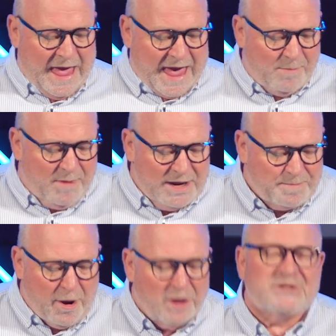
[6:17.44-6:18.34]
and many
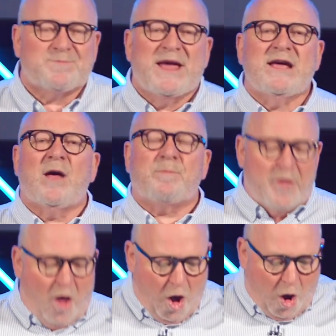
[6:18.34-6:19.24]
parts make up
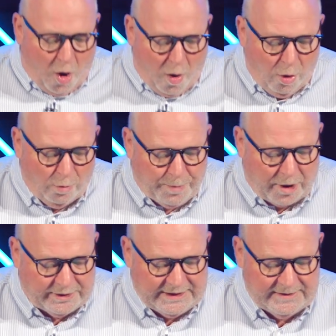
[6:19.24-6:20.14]
the whole
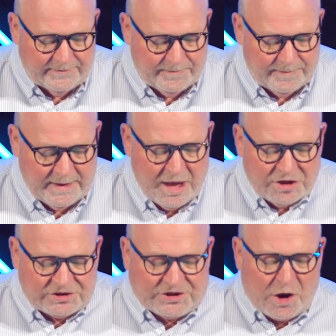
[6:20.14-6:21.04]
body.
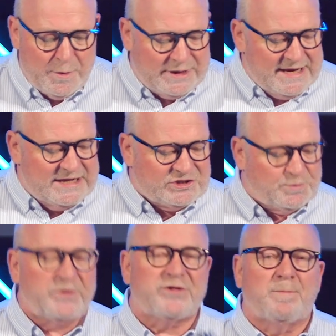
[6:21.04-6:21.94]
So it is
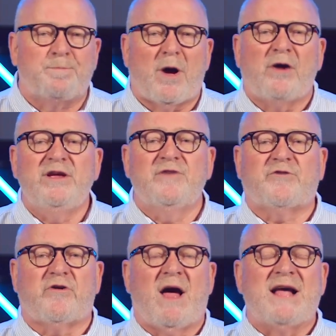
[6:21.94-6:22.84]
with the body of
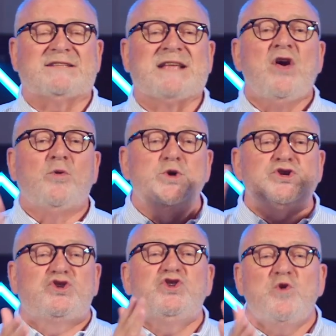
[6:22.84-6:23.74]
Christ,
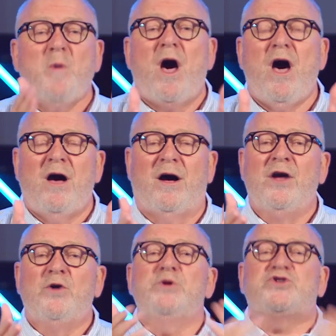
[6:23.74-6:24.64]
which you are,
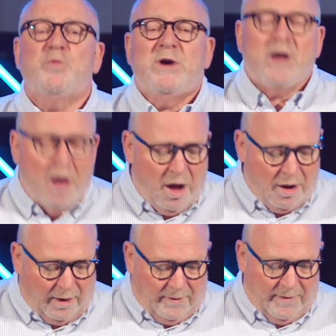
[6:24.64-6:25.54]
which we
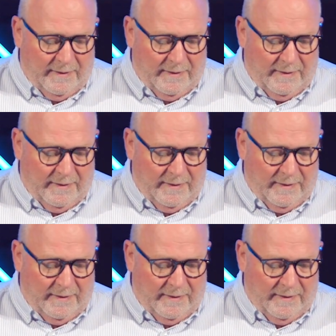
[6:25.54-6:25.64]
are,